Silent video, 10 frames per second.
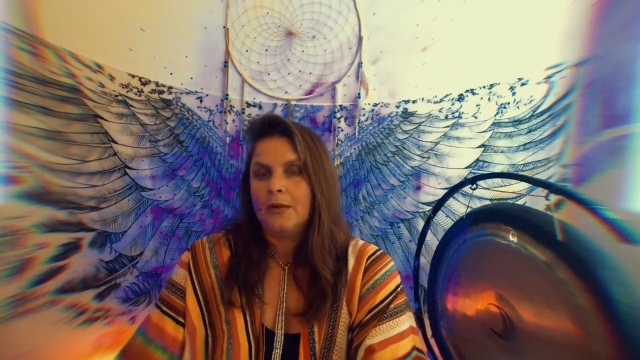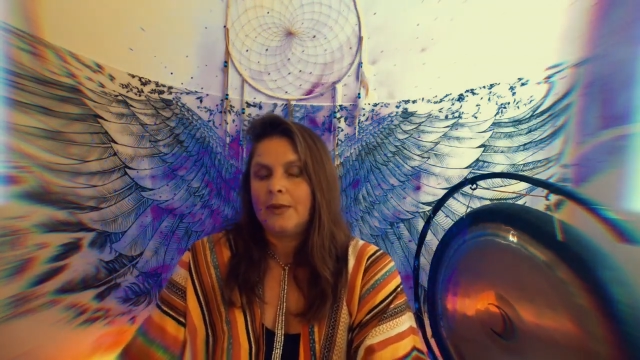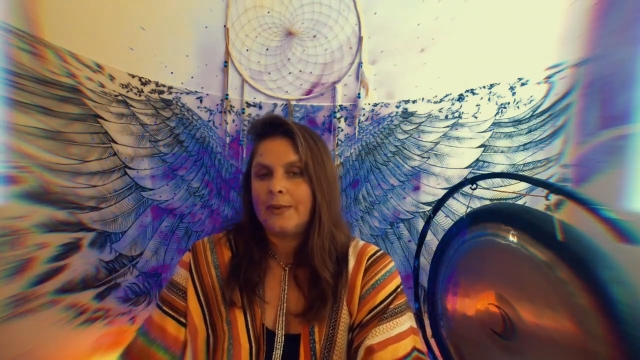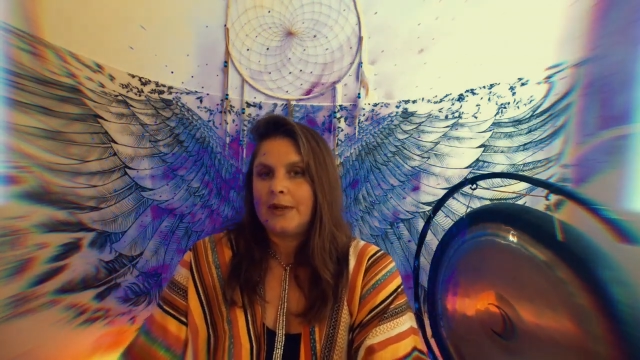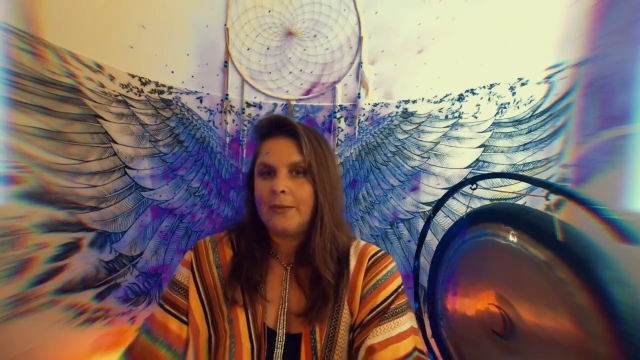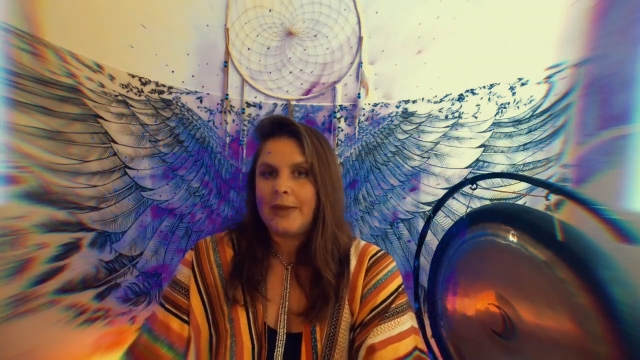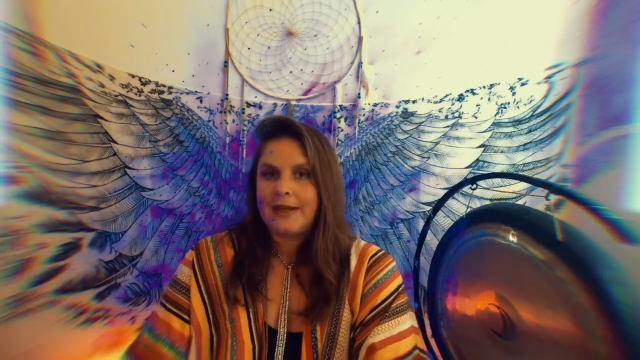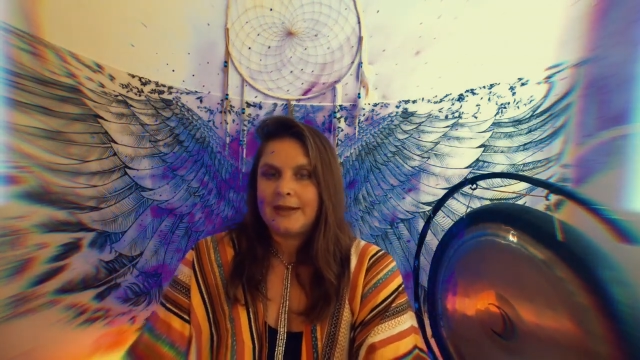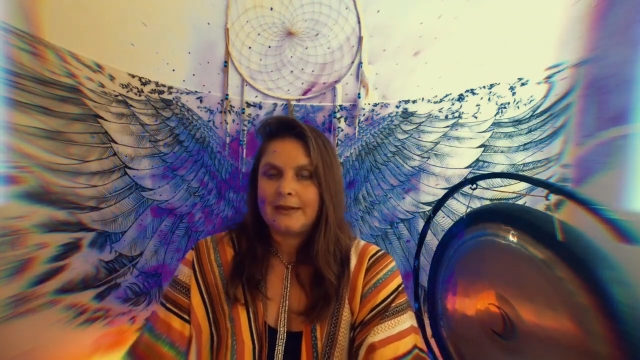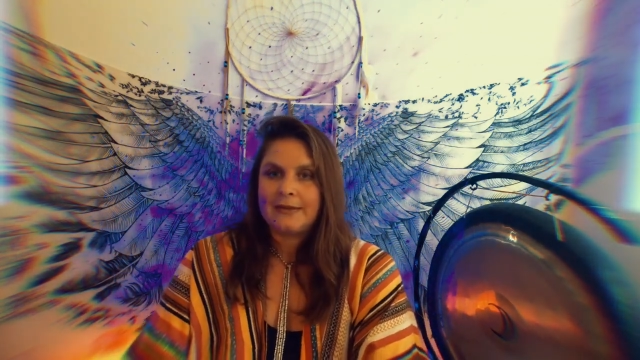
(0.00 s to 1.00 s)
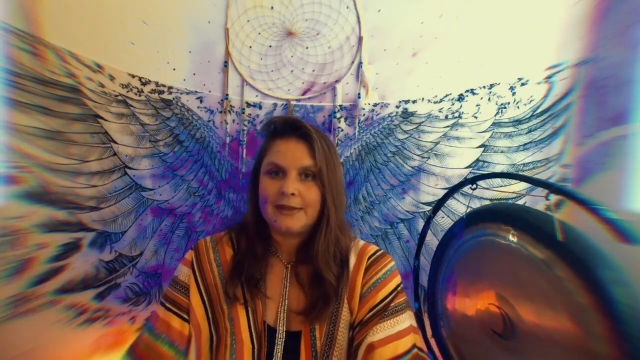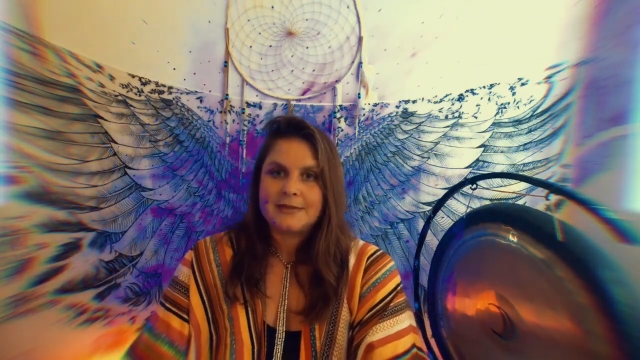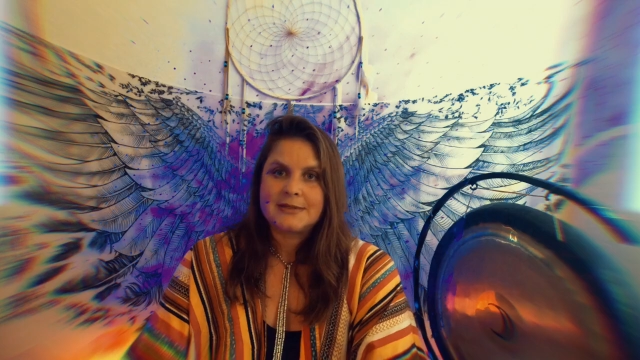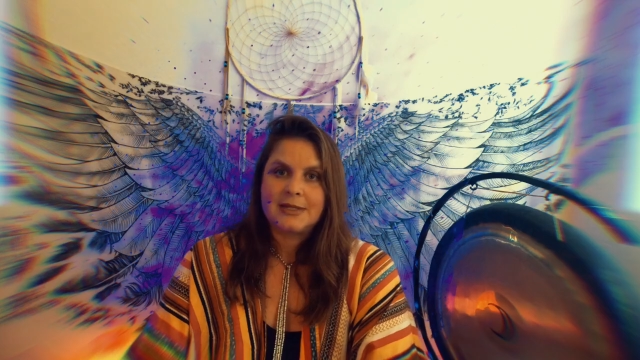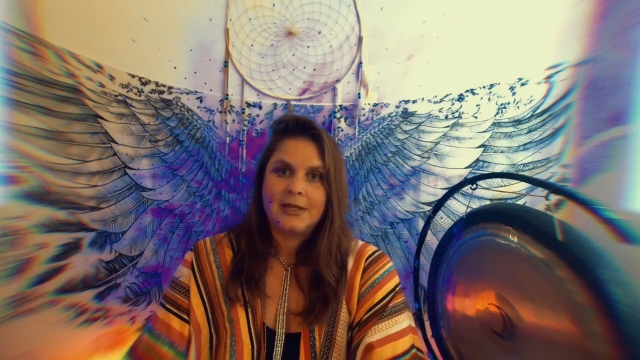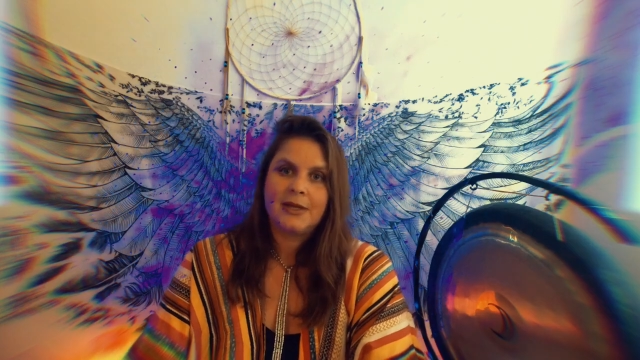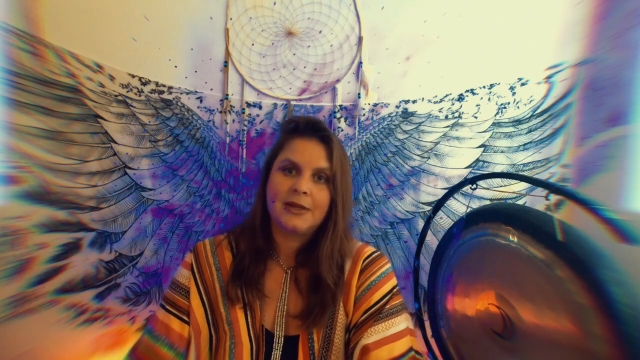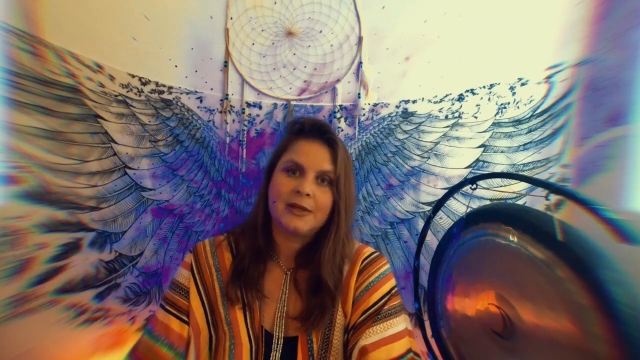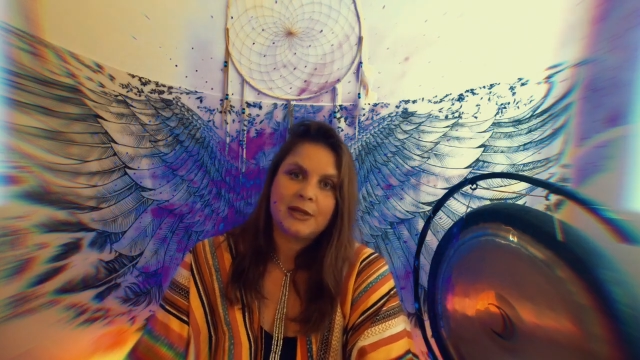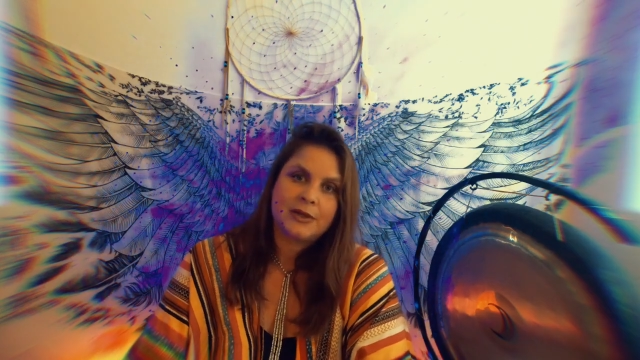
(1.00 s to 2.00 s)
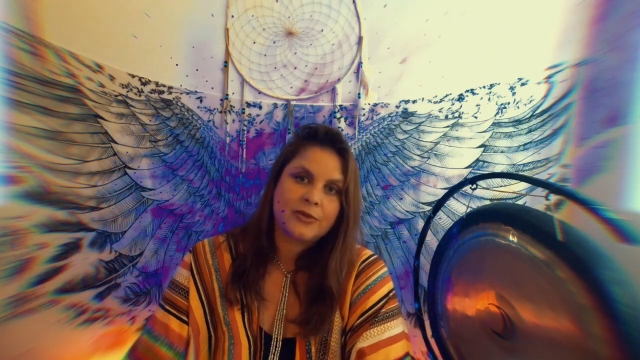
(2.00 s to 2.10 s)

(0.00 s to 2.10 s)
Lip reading: we want to wait at least, you know,